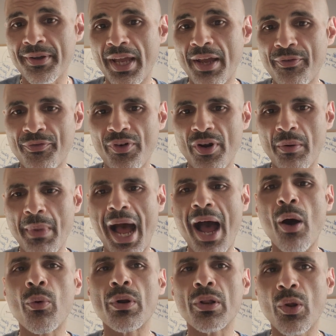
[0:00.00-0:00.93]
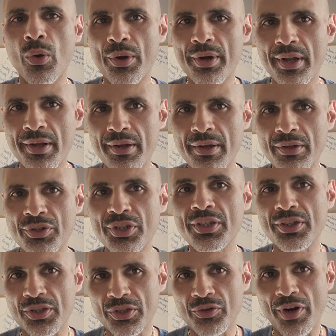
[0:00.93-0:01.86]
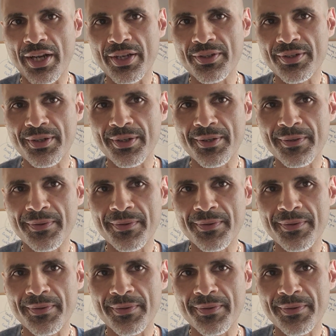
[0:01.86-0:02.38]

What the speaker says: and from our Lord Jesus Christ.